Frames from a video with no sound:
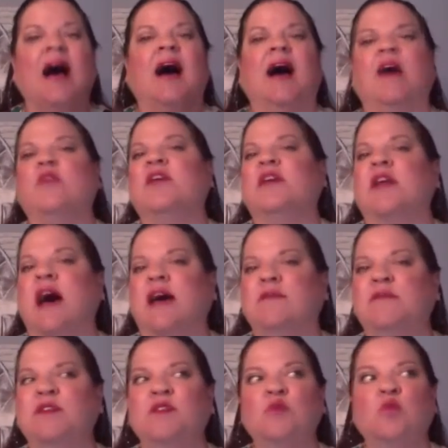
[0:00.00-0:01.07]
How can I
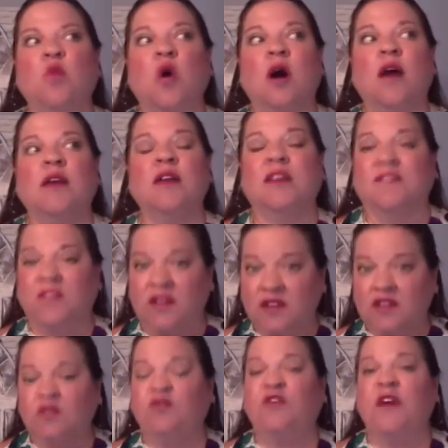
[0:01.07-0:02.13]
be the one, if it
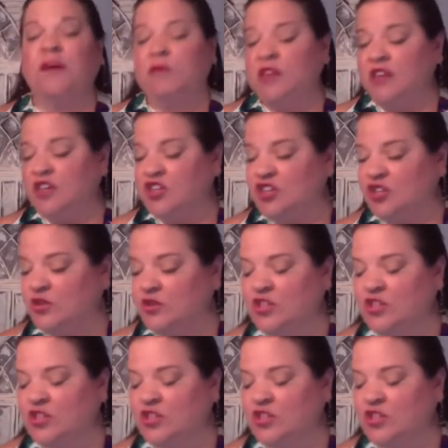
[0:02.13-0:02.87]
is a family issue,